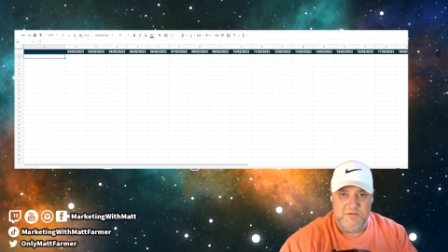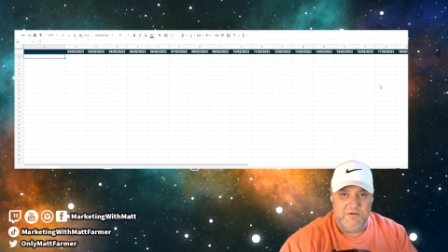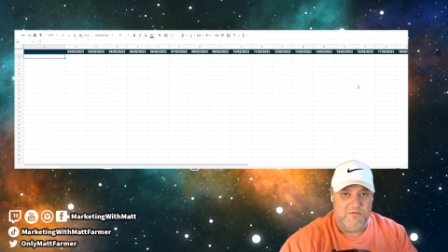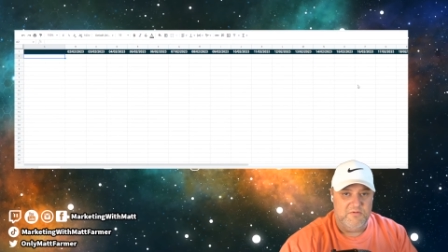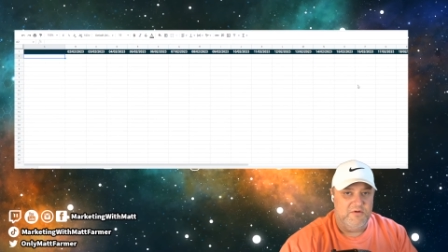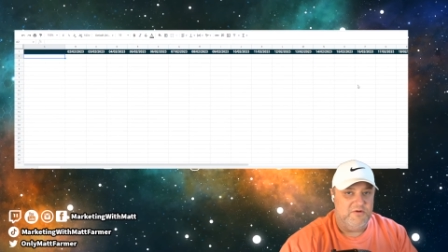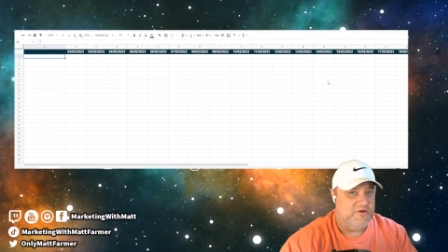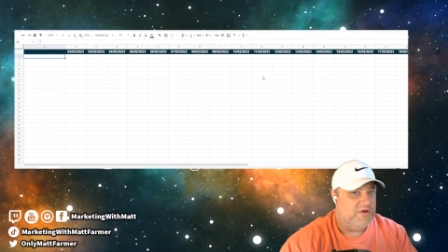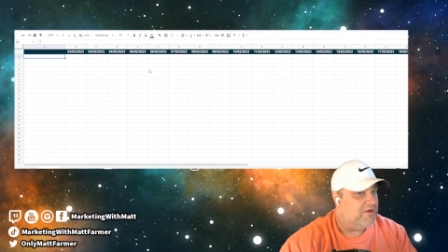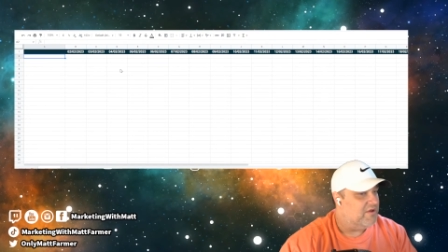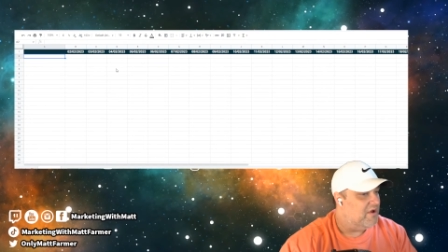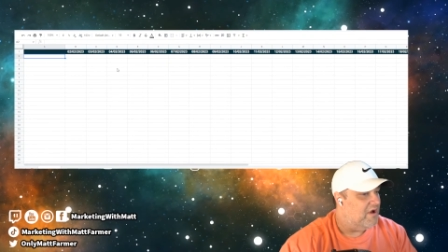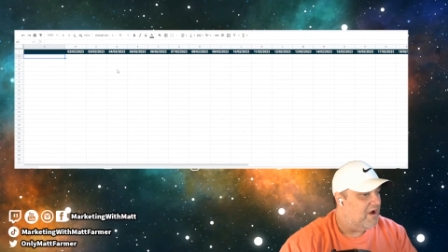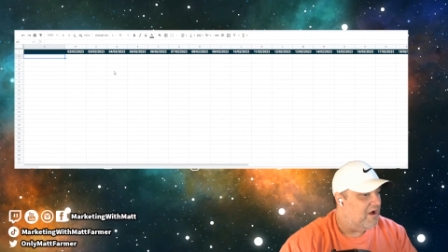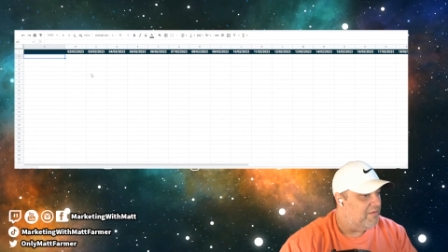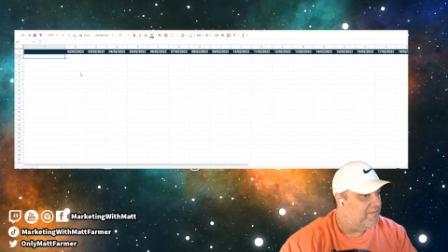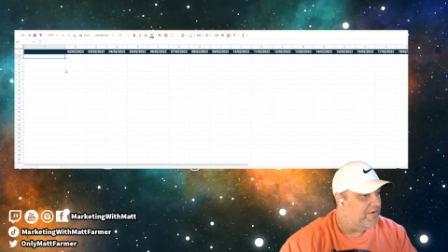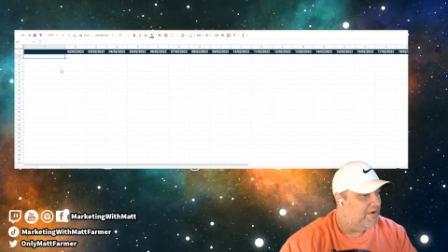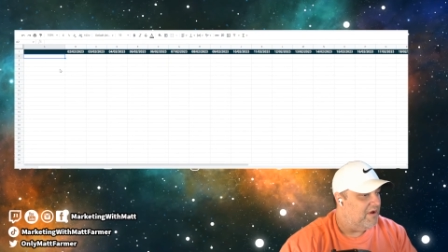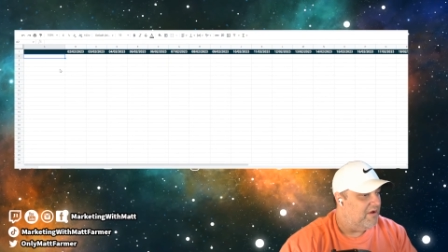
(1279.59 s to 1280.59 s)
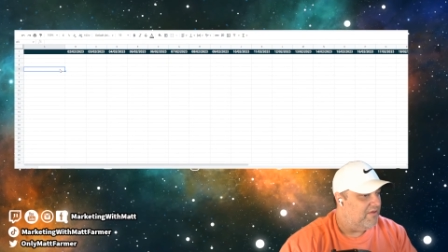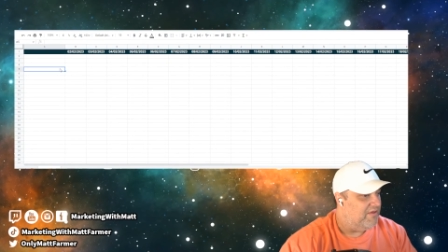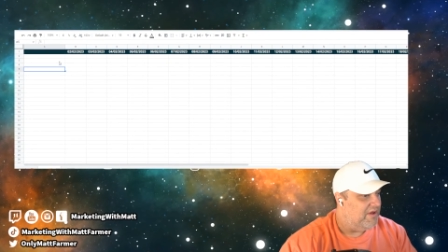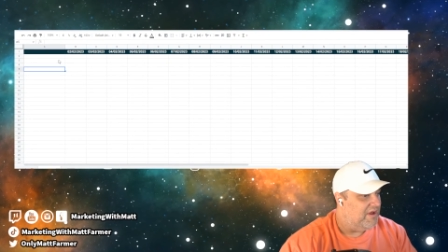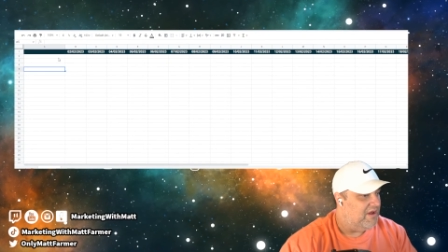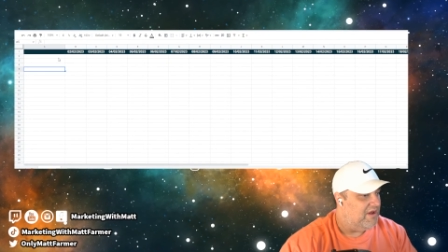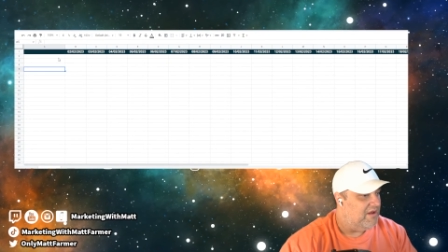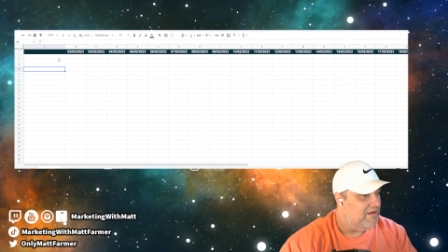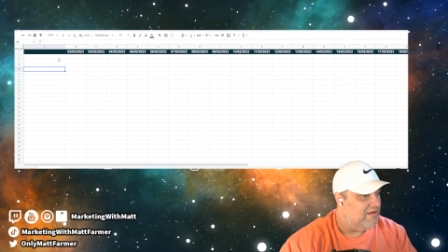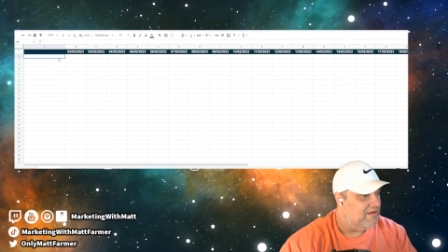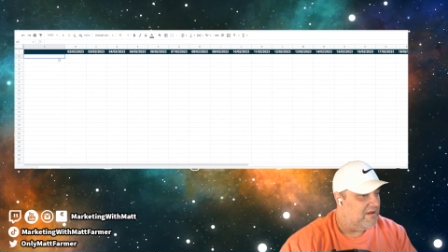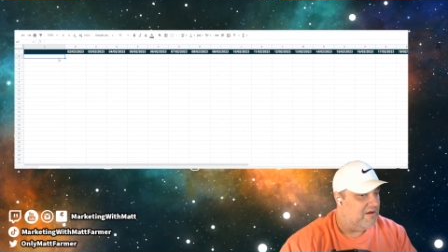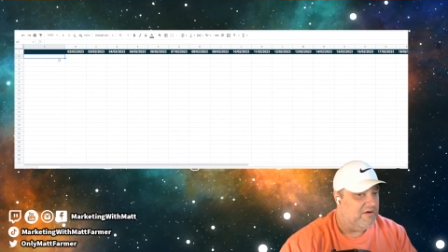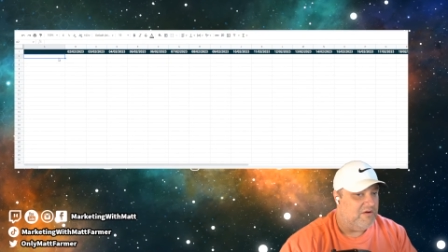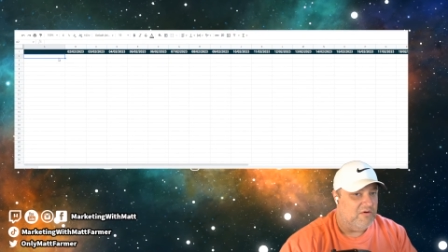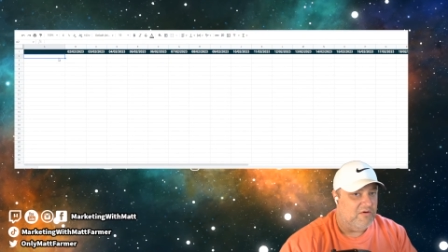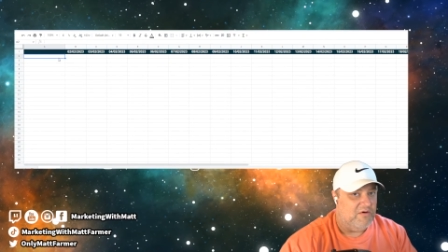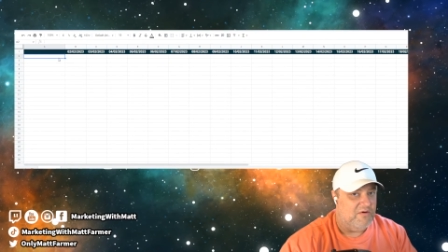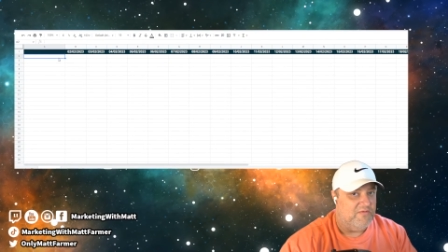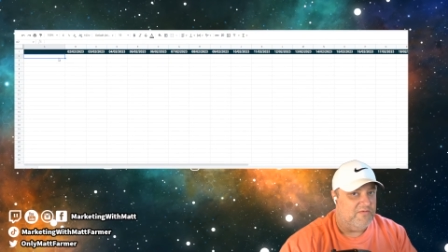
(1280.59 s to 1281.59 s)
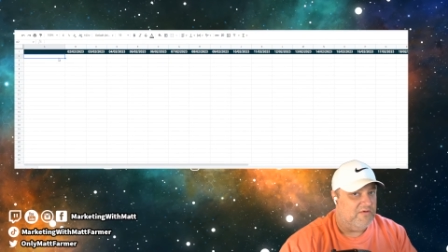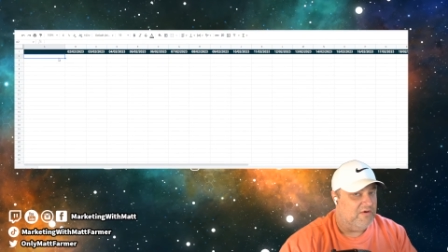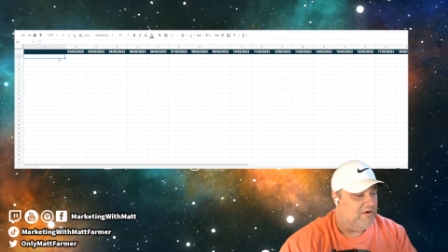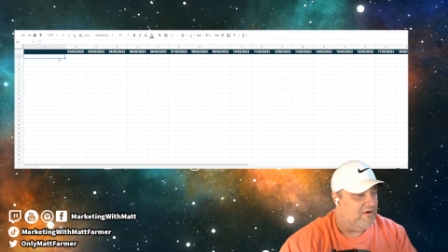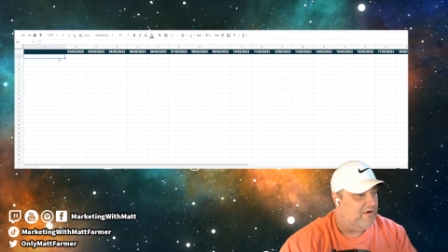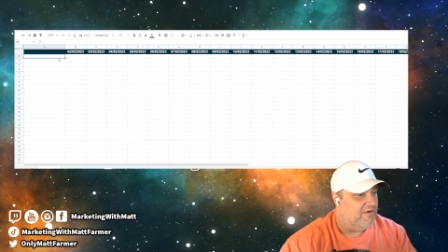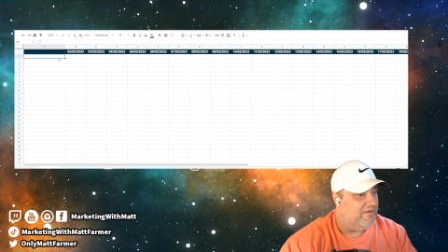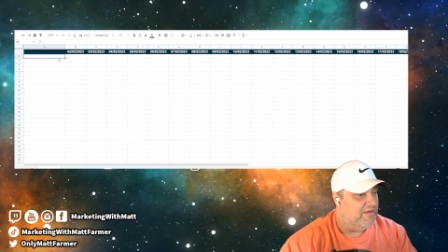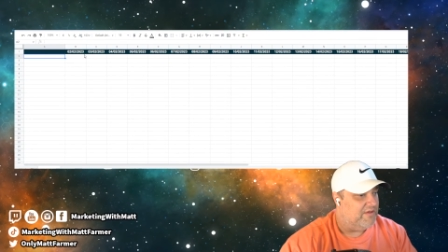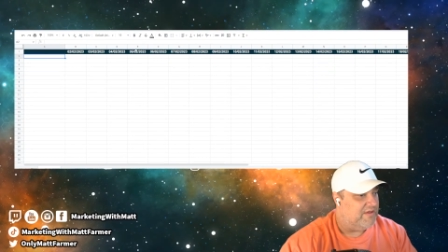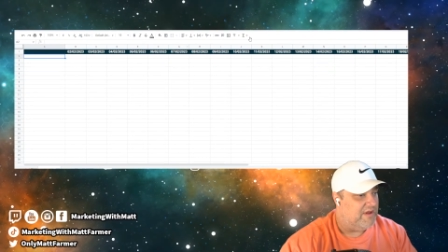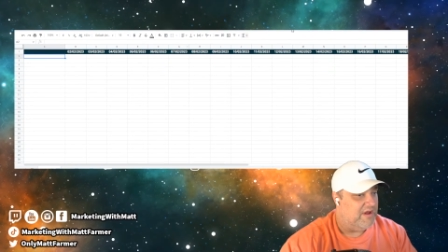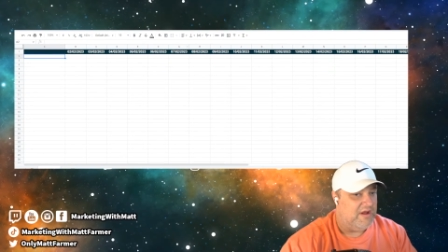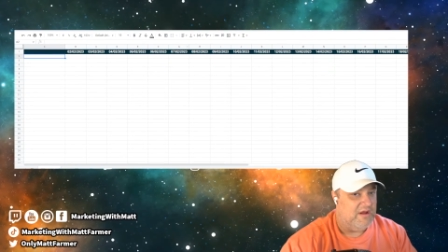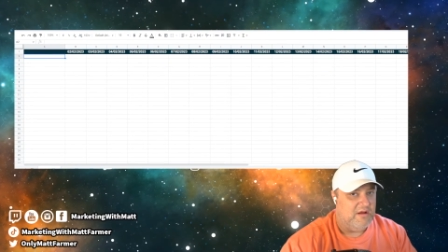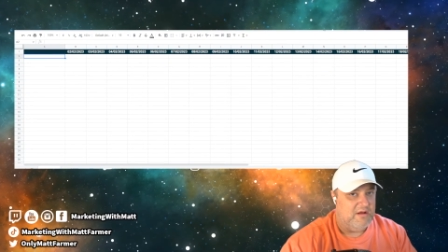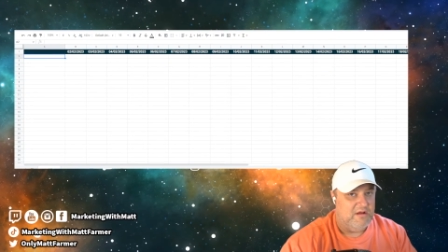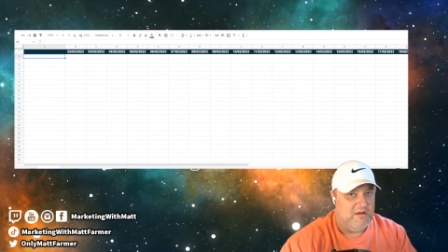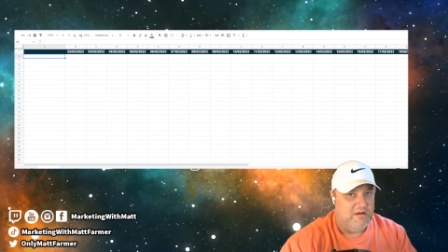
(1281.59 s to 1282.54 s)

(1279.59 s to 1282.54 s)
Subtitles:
we'll just copy all these and go over all the stuff.